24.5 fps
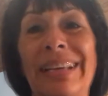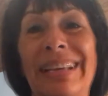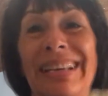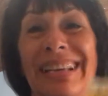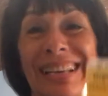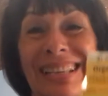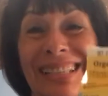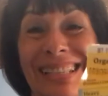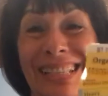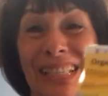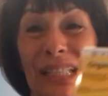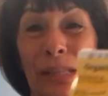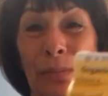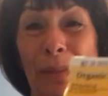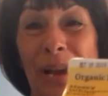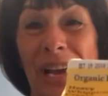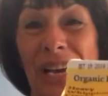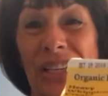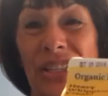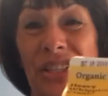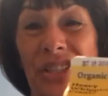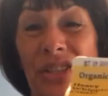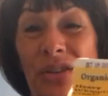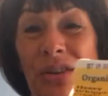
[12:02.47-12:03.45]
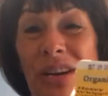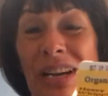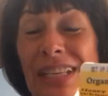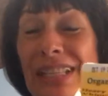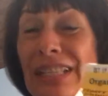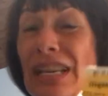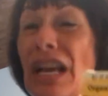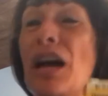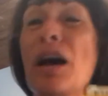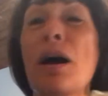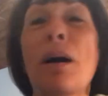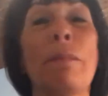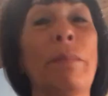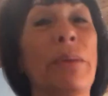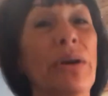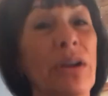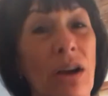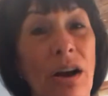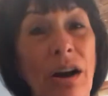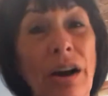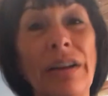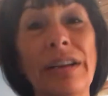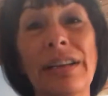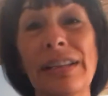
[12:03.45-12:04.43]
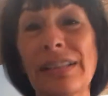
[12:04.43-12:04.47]
Yes, it's pasteurized, but
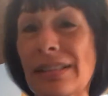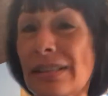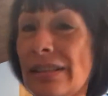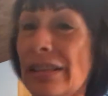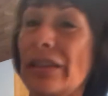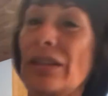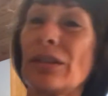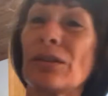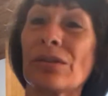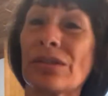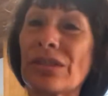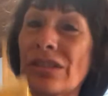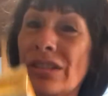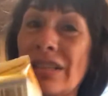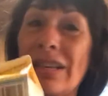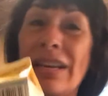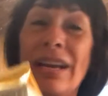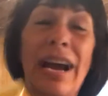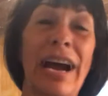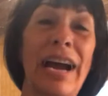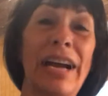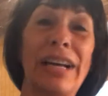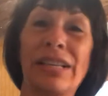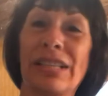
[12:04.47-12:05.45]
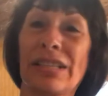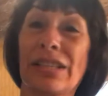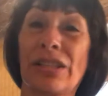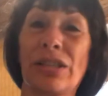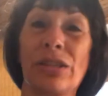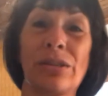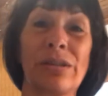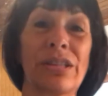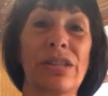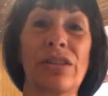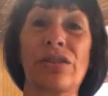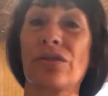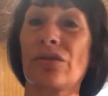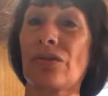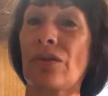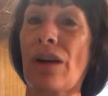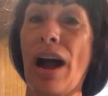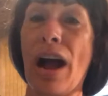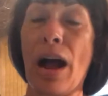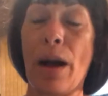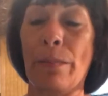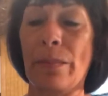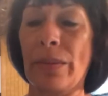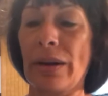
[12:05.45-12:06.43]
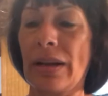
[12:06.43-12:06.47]
honestly, you'll see I just use a
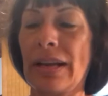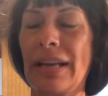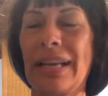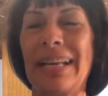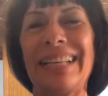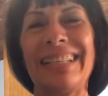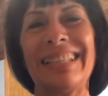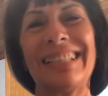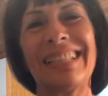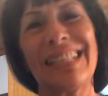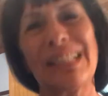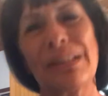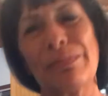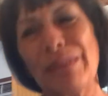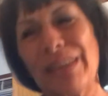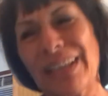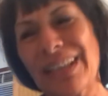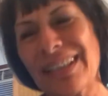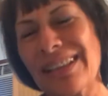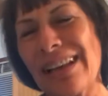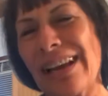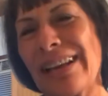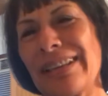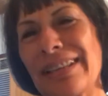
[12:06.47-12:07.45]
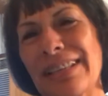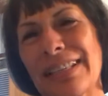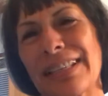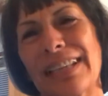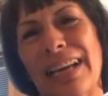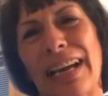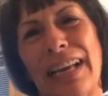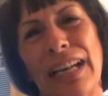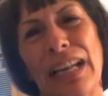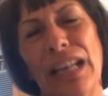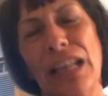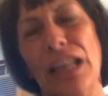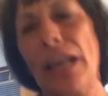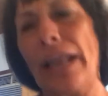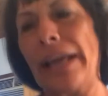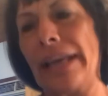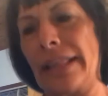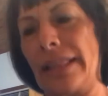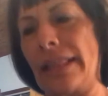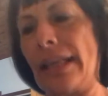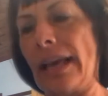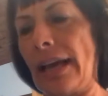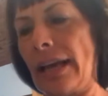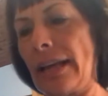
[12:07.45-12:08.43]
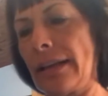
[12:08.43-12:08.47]
drop just because I just kind of
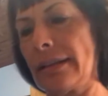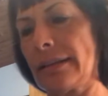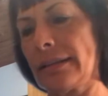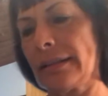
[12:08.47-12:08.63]
like that.